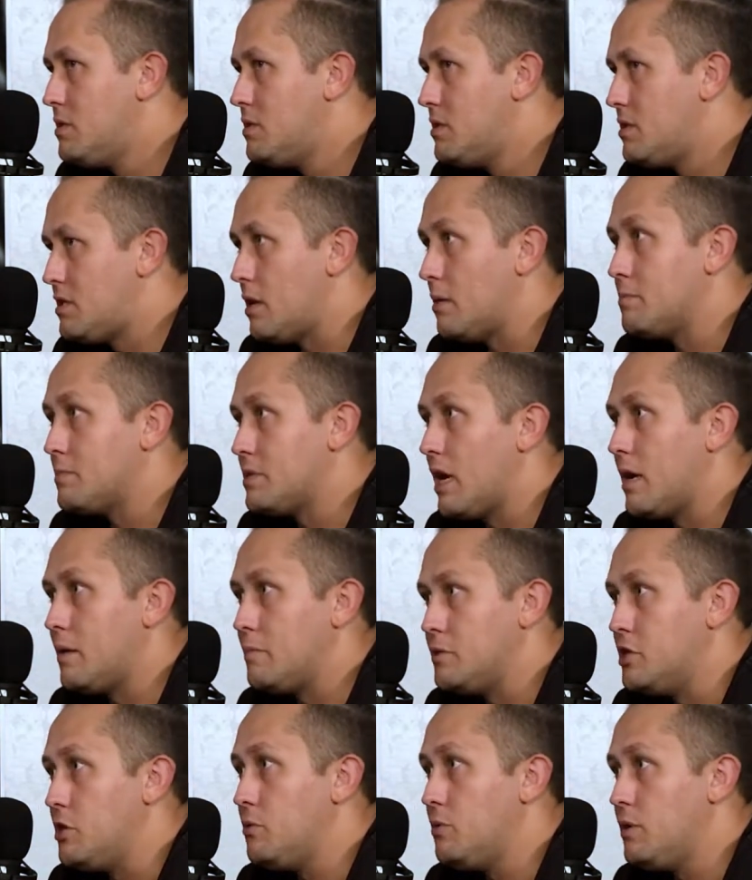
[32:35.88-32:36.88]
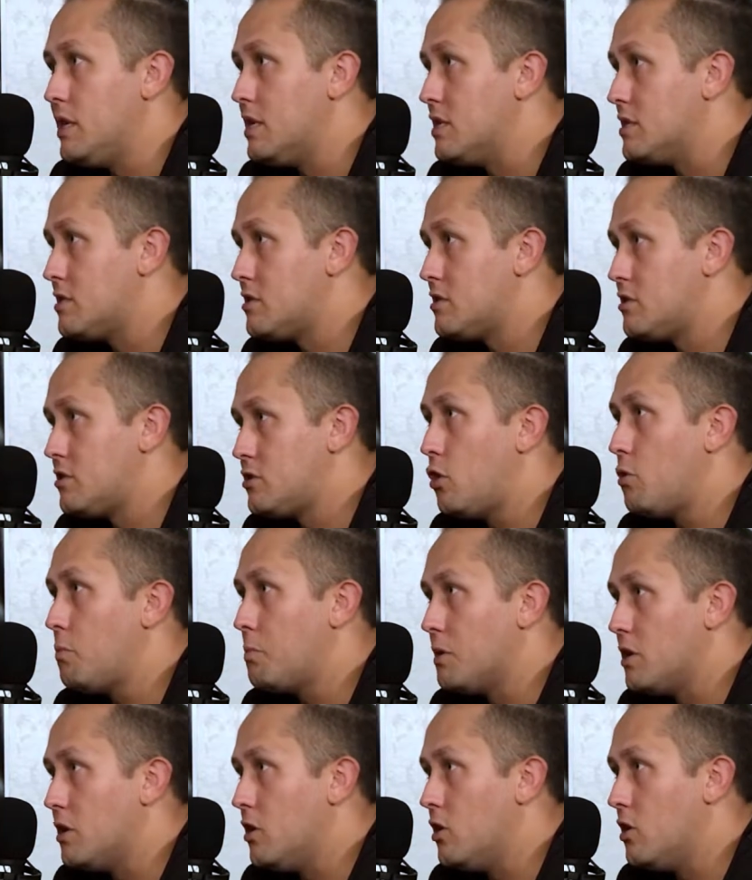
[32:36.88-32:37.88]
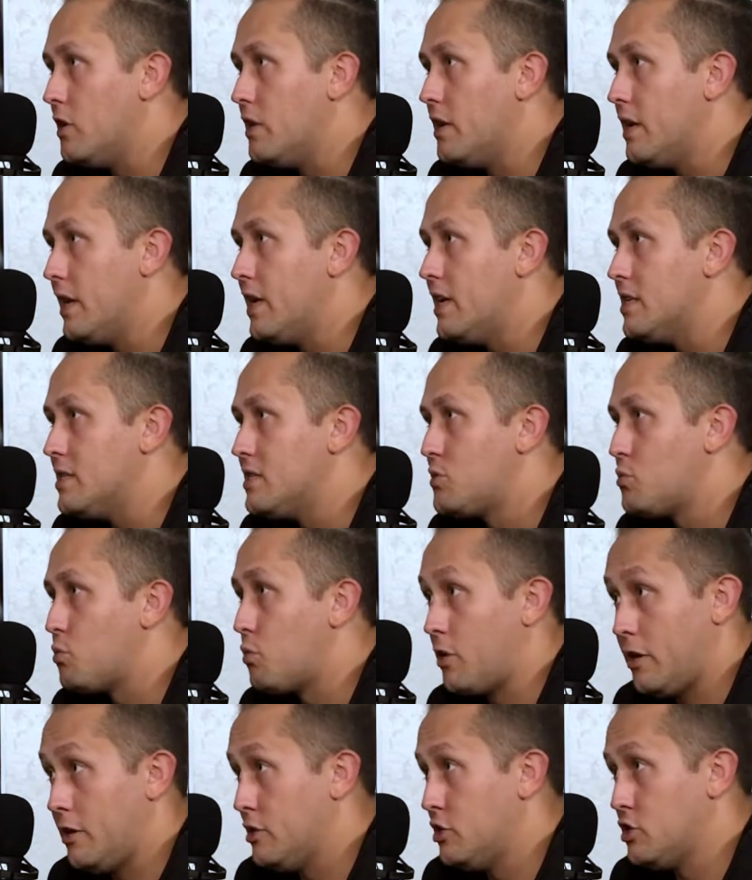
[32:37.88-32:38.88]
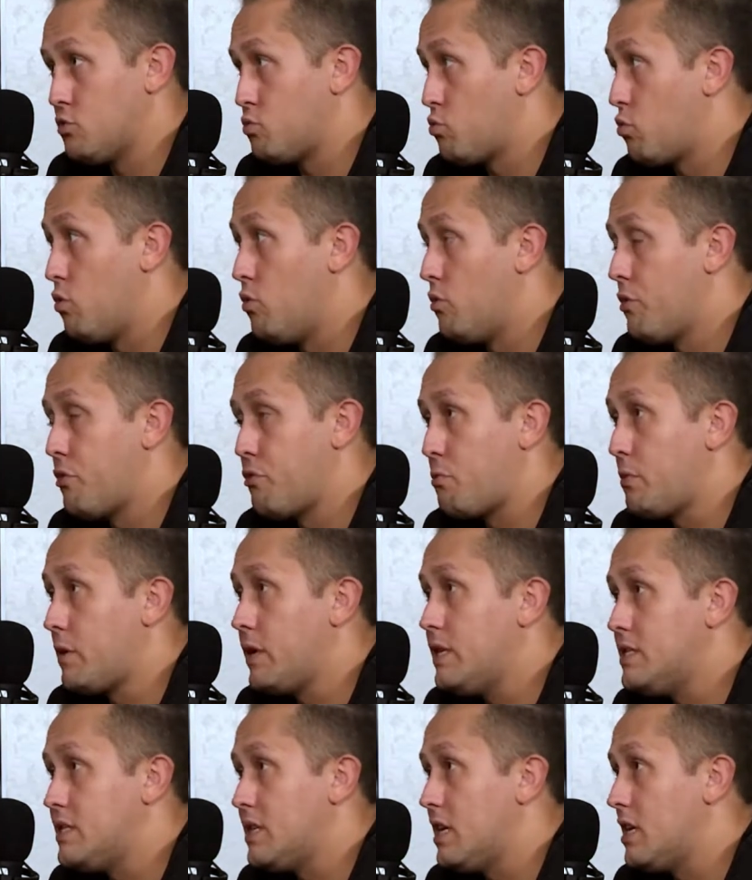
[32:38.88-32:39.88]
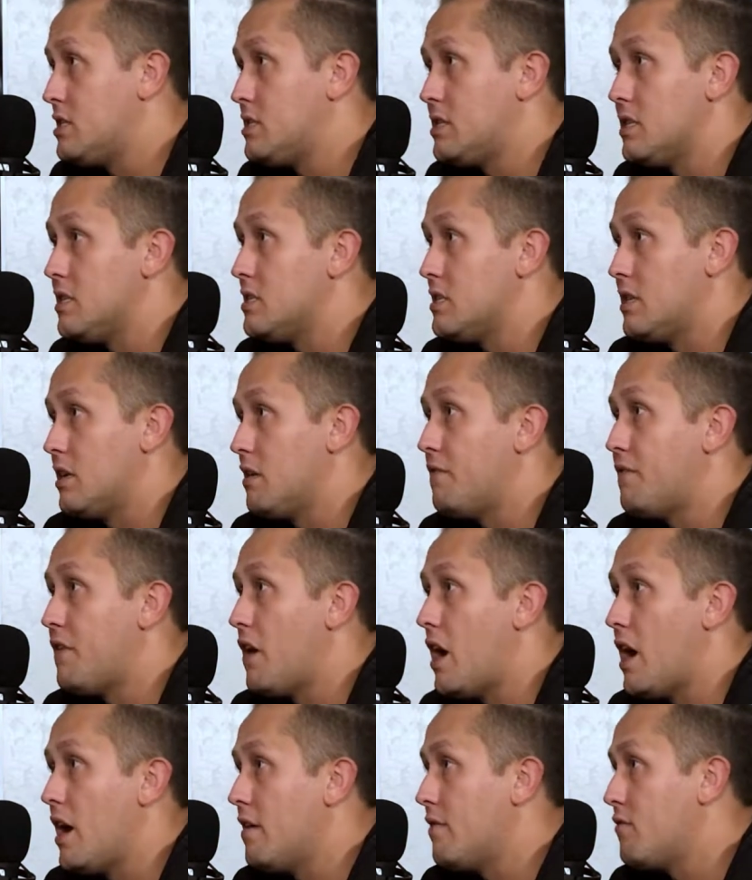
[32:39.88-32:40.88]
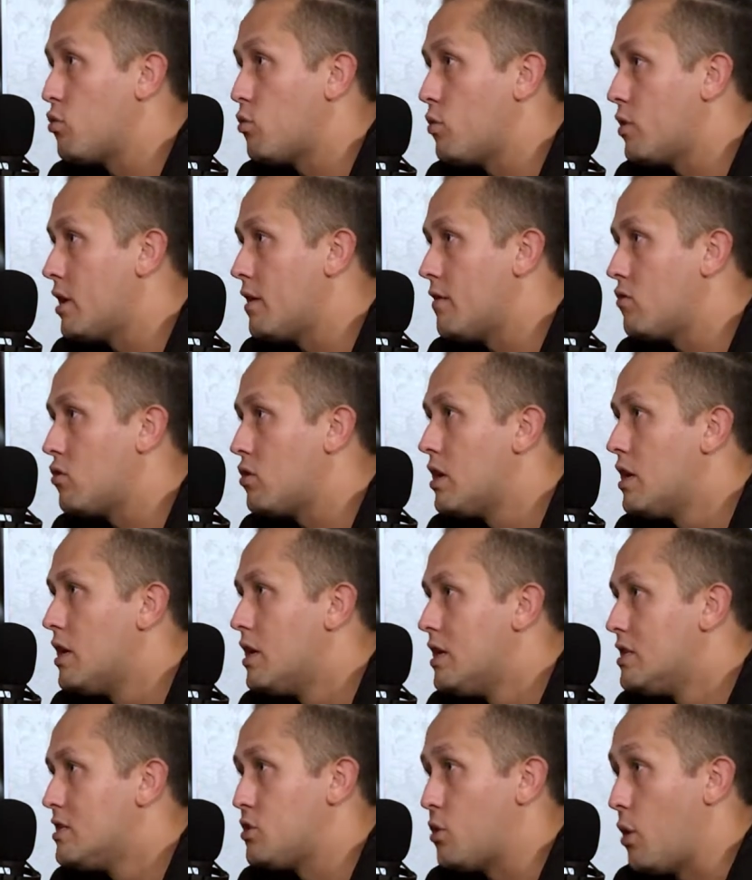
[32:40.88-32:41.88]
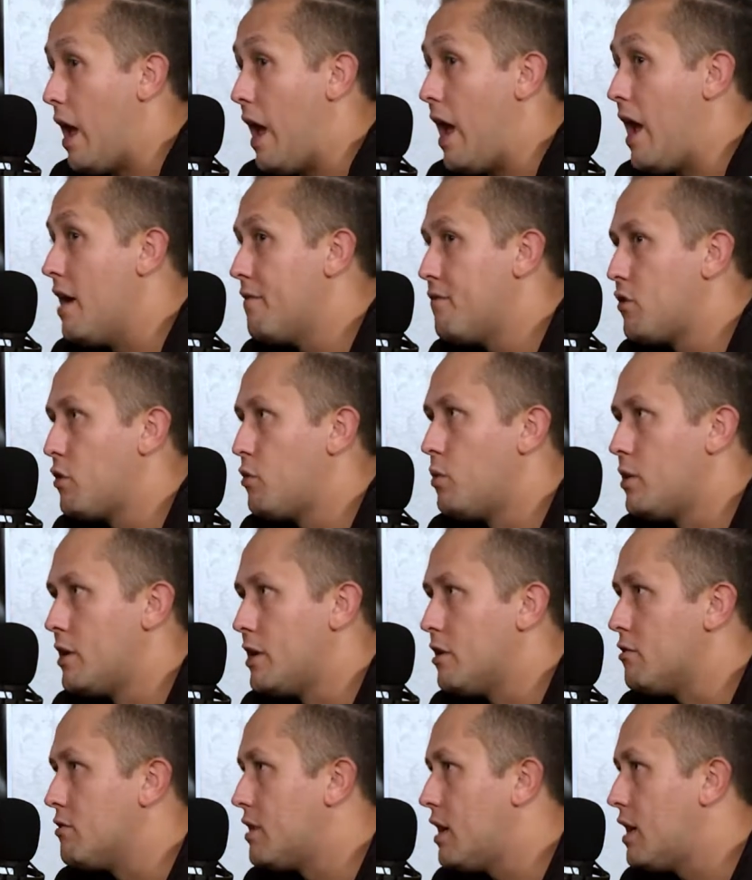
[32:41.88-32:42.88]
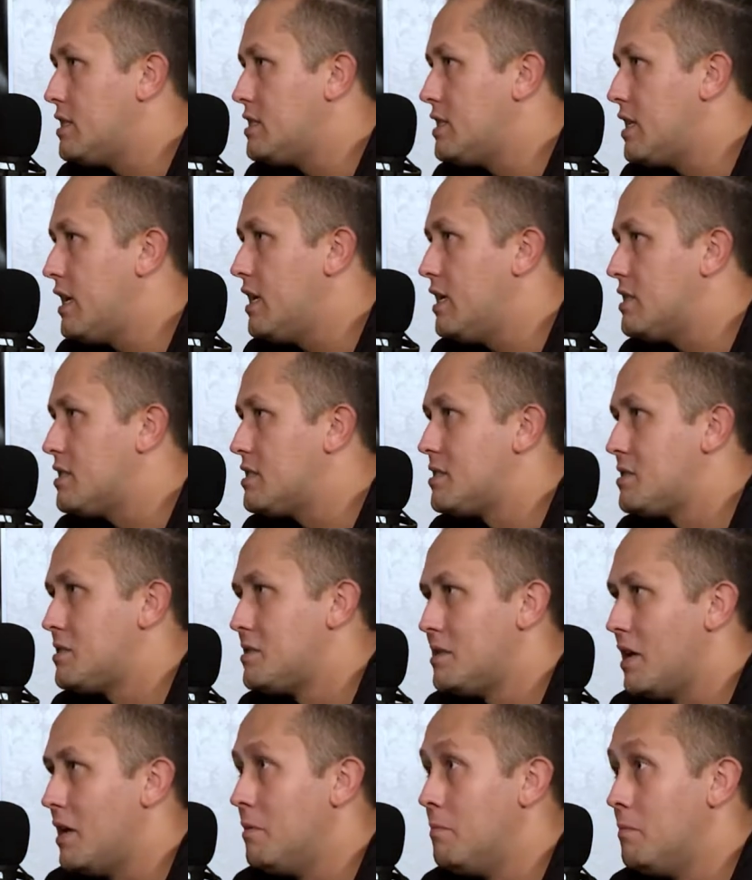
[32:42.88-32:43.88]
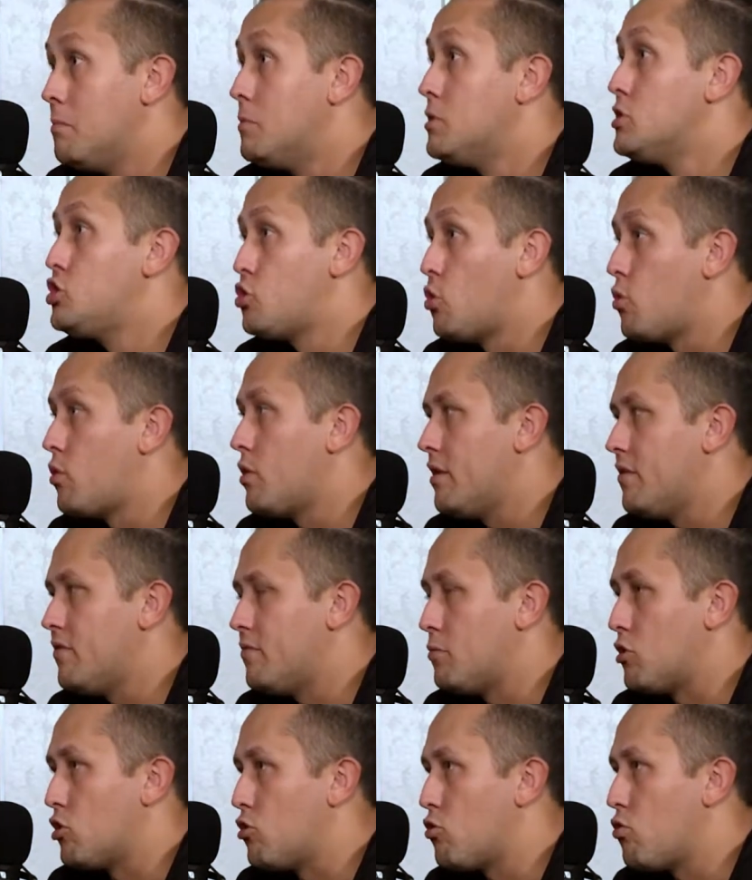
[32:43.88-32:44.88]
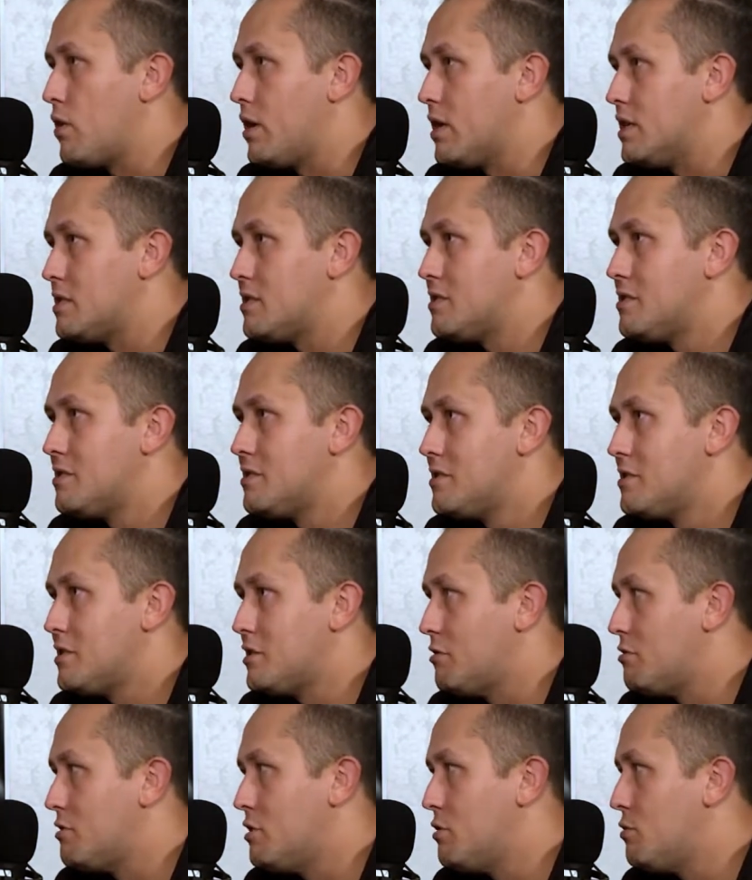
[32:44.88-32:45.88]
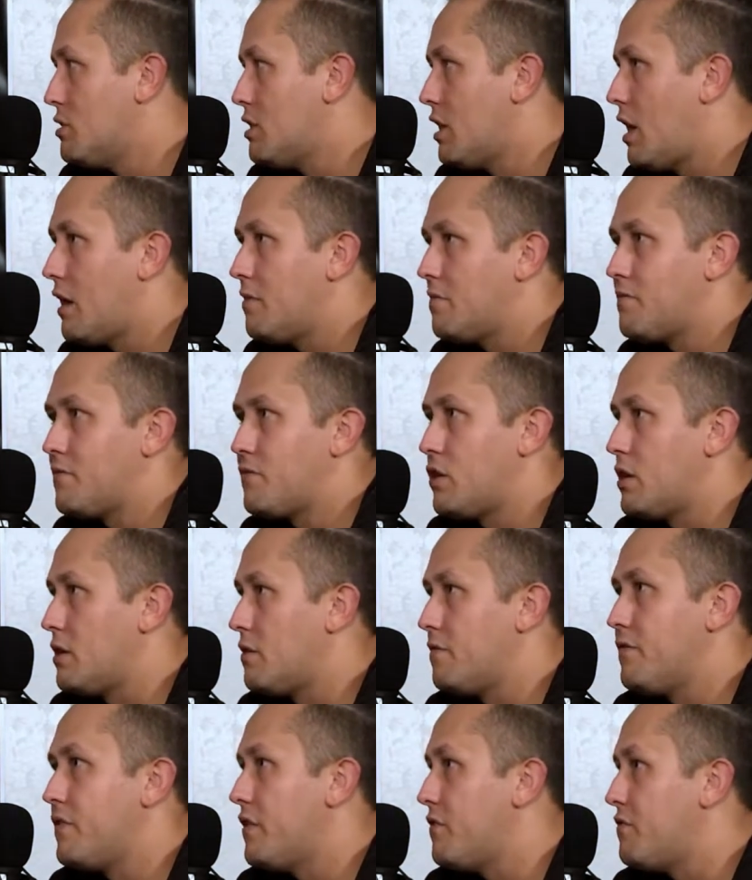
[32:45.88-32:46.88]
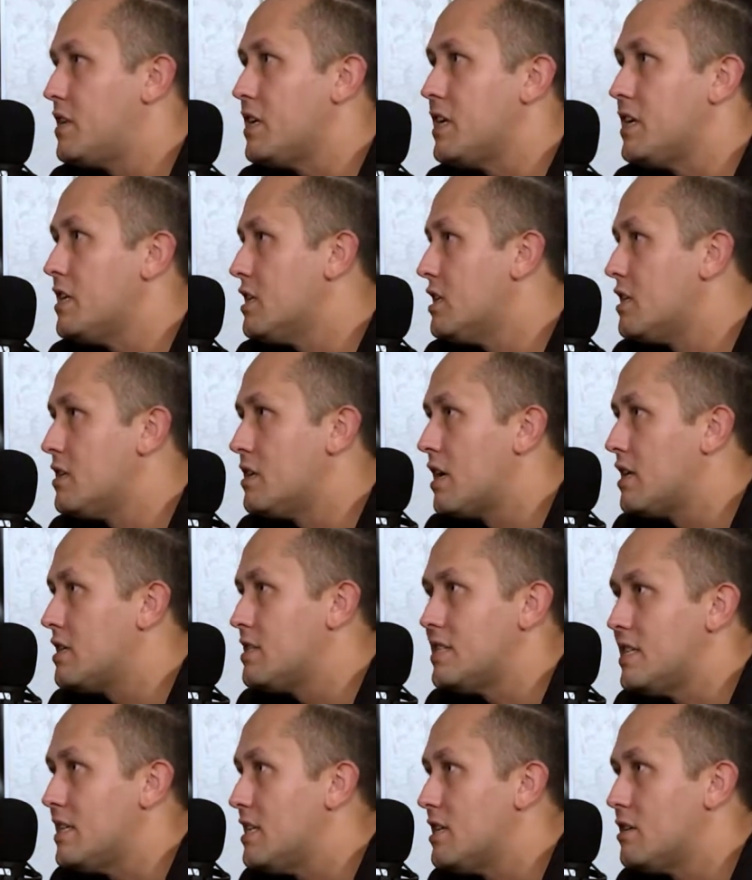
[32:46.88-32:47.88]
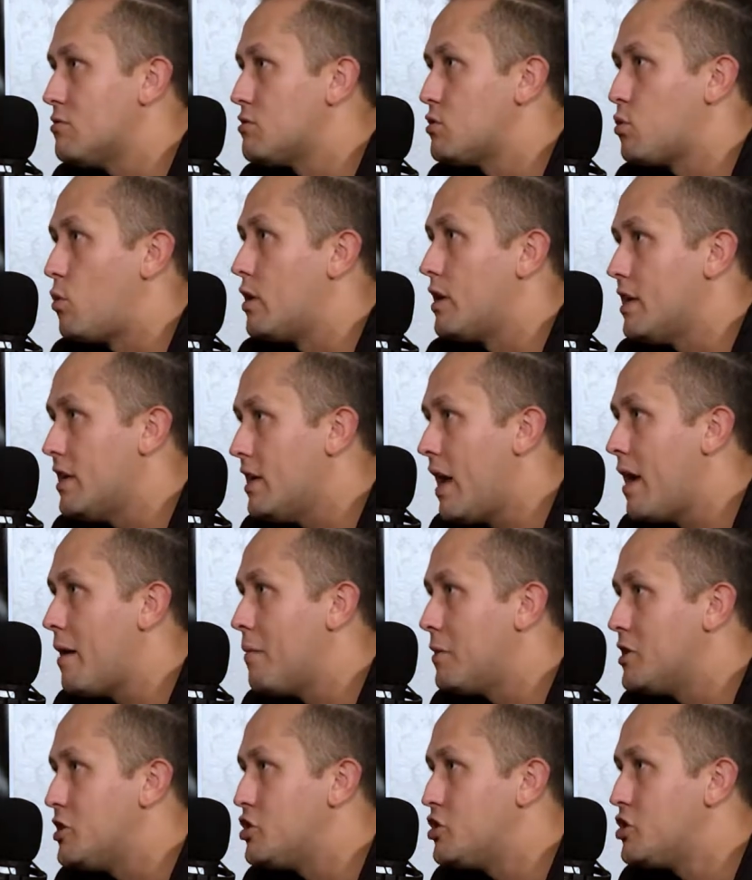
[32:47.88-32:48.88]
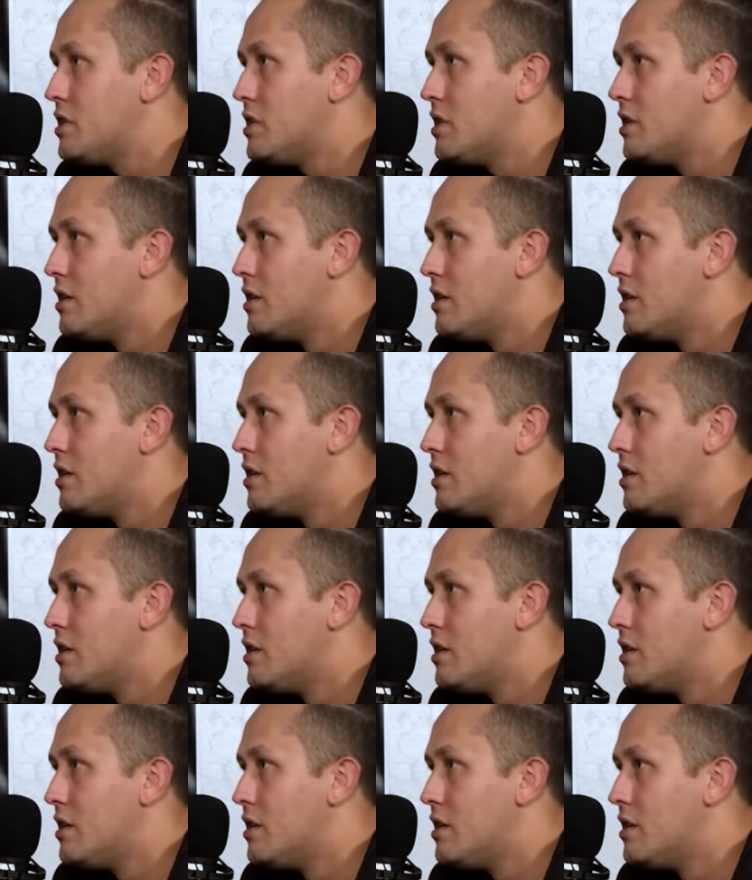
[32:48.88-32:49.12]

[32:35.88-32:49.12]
sometimes you can get stupid good hits where you just roll 3 6s and a 5 or whatever. So every one of your dice hits, and the majority of them are crits. So you're doing like freaking 15 to 19 or 20 damage.